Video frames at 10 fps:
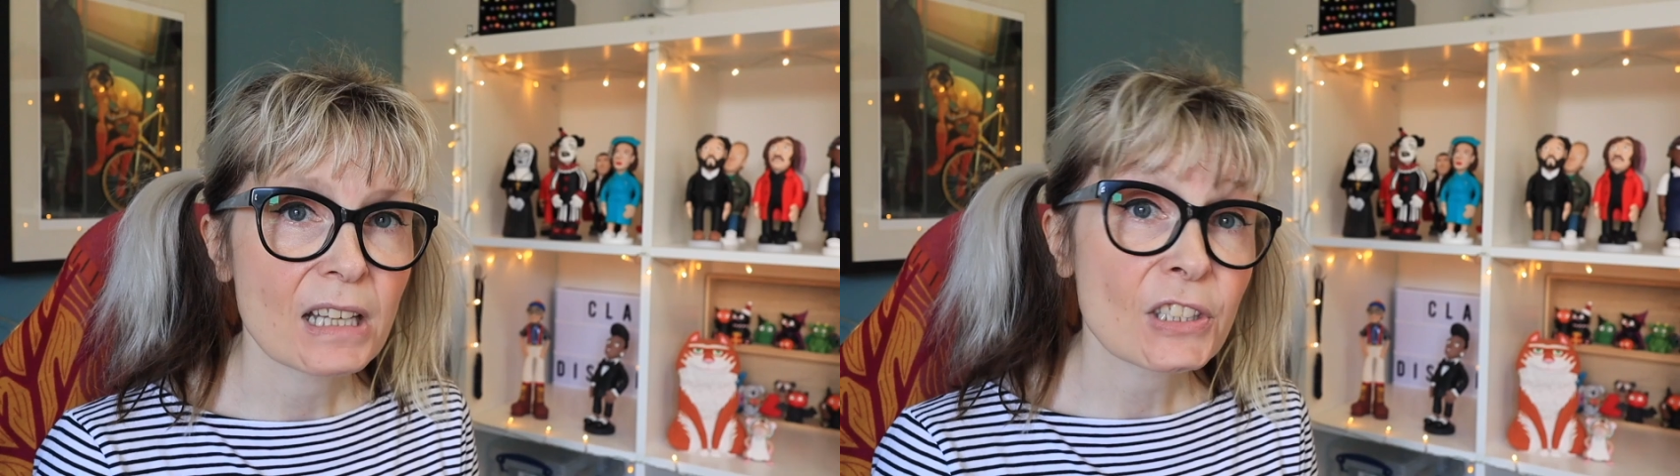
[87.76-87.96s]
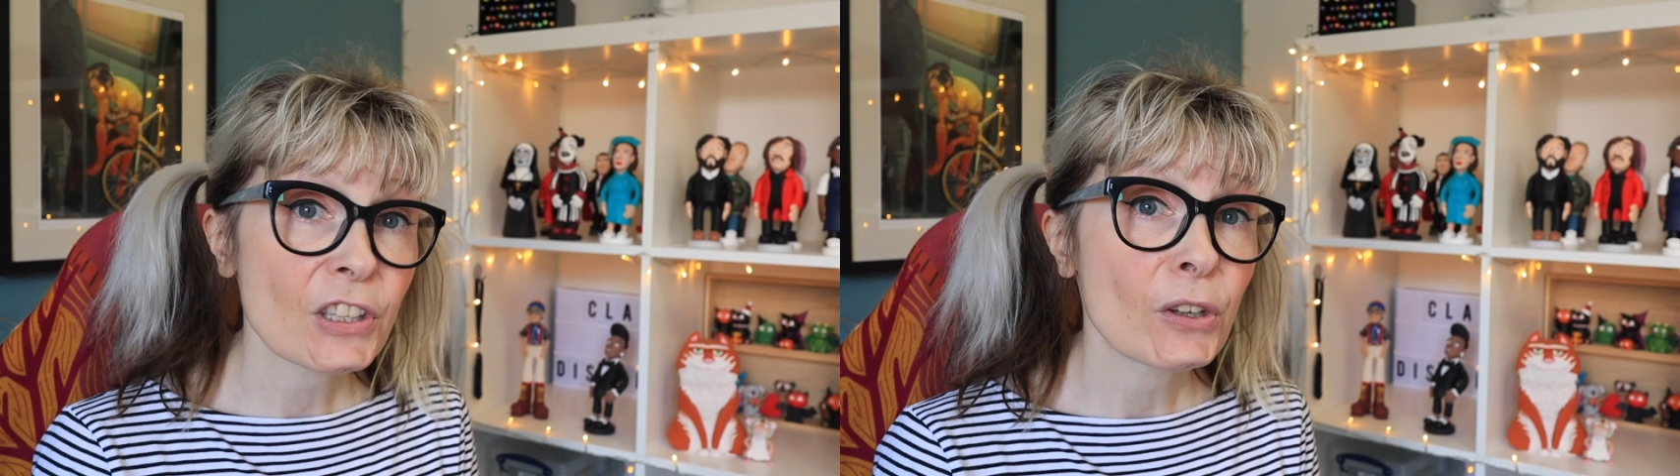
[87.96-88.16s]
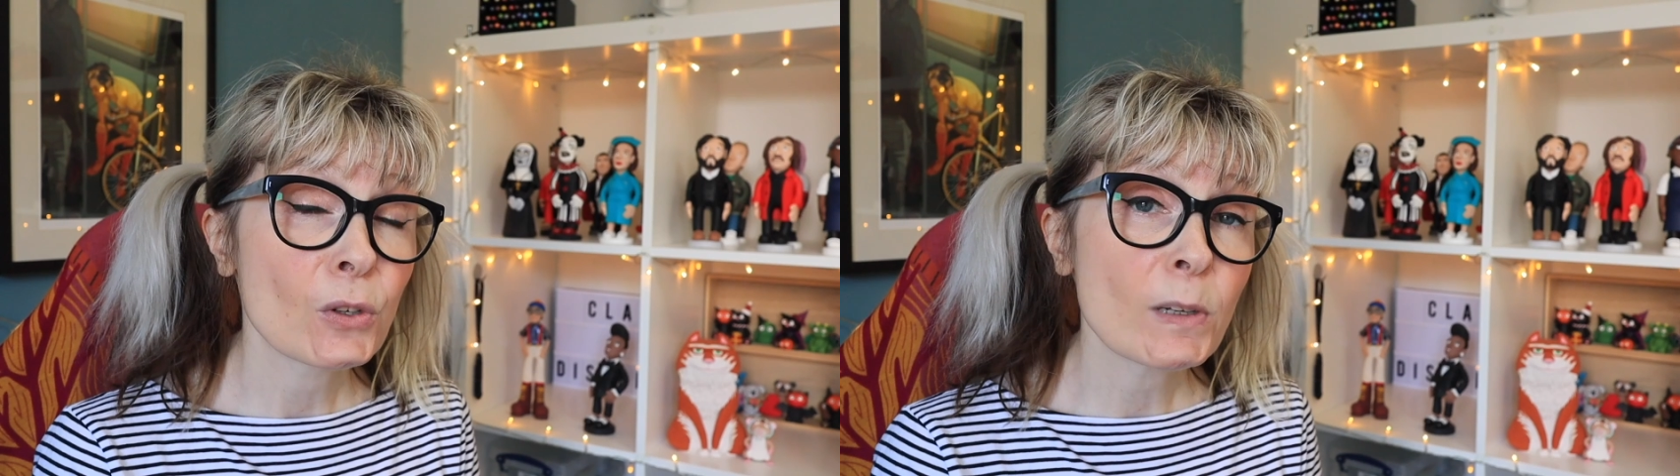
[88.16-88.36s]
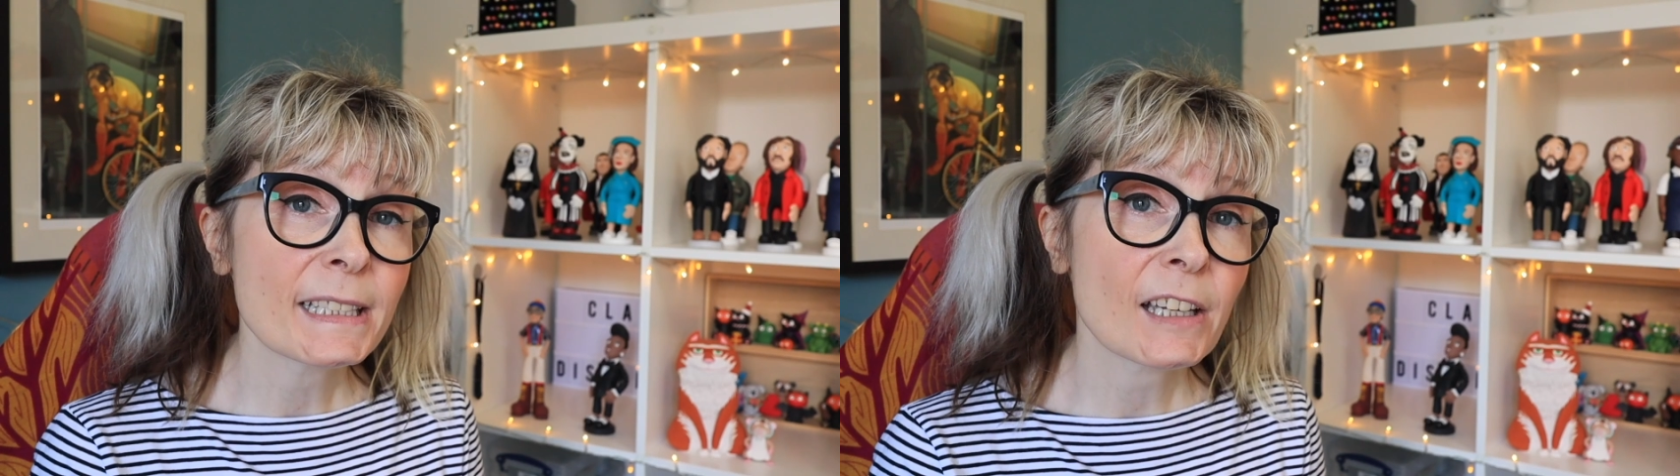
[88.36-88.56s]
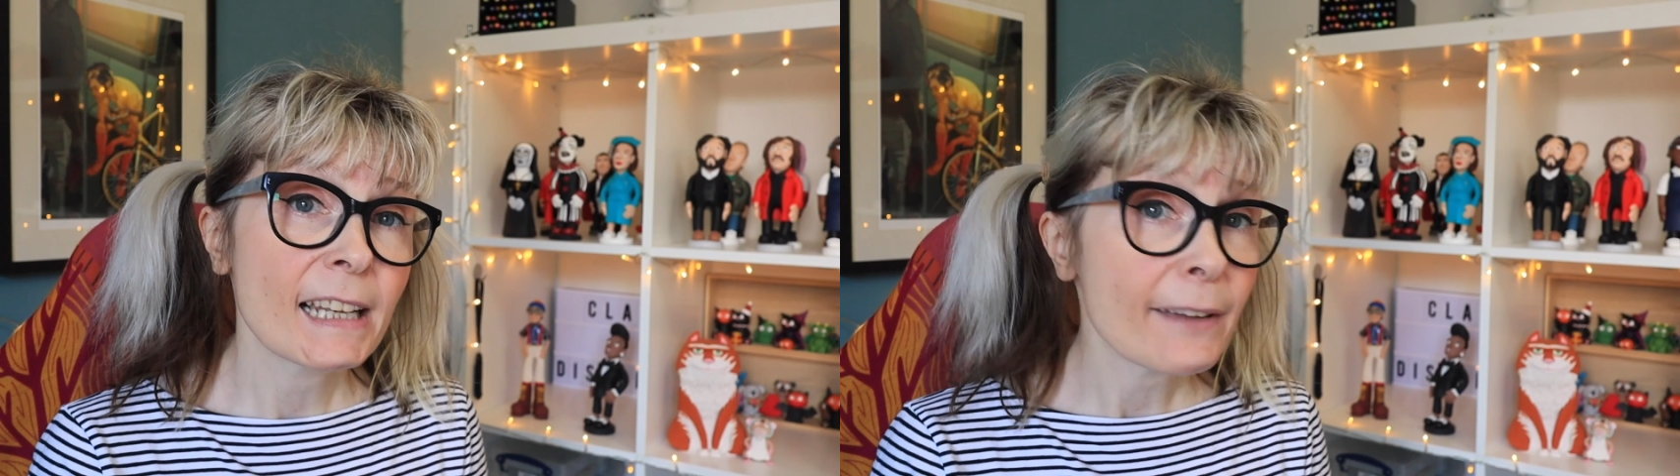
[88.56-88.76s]
So
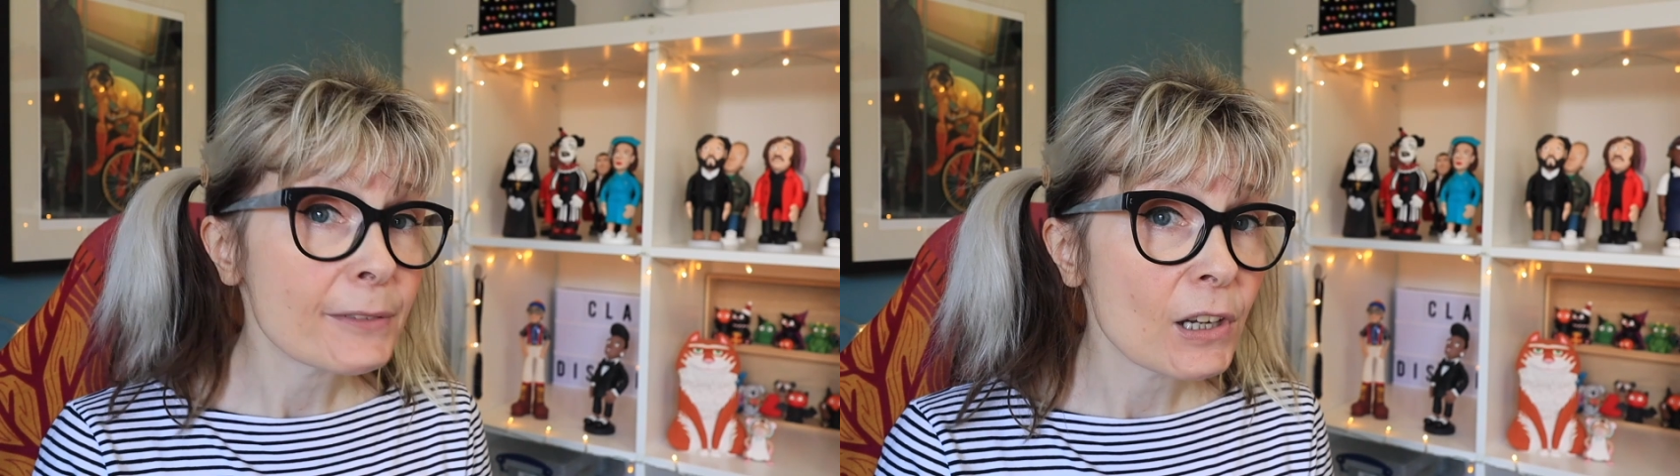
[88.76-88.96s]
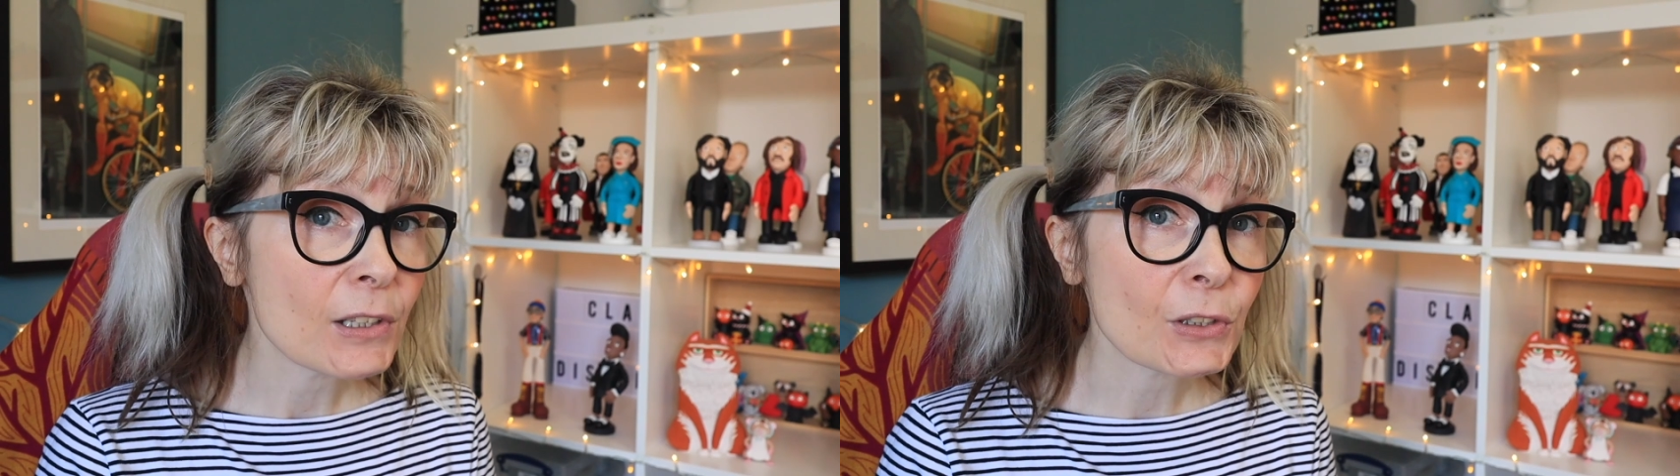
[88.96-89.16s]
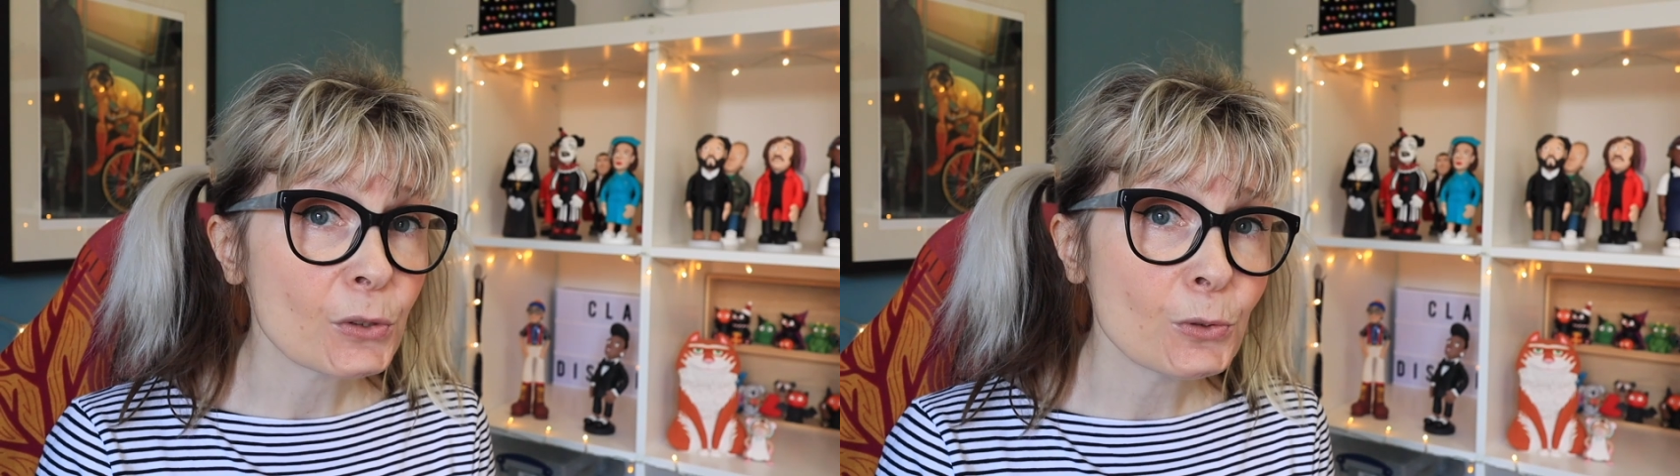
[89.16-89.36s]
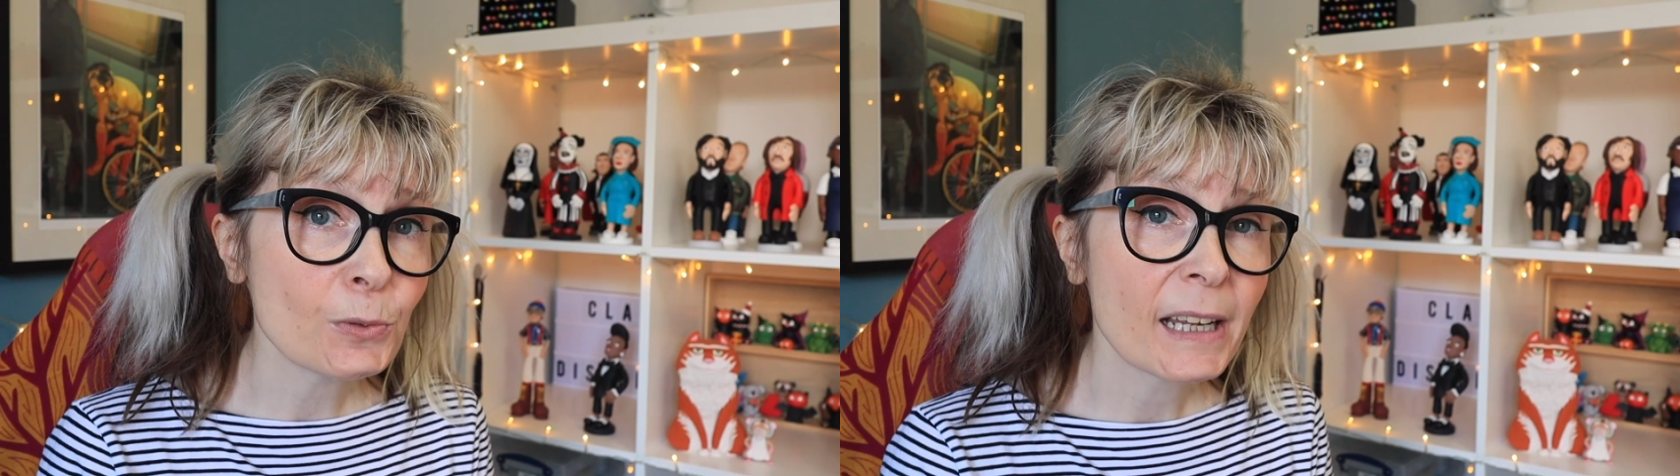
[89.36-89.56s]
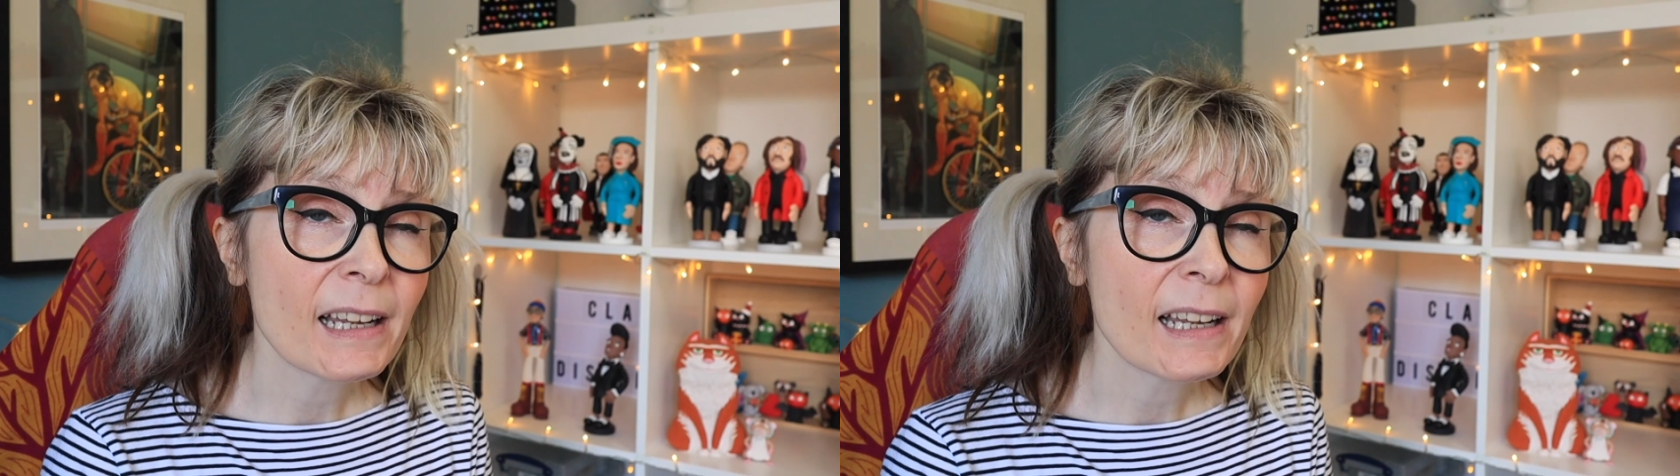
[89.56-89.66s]
once I left art school,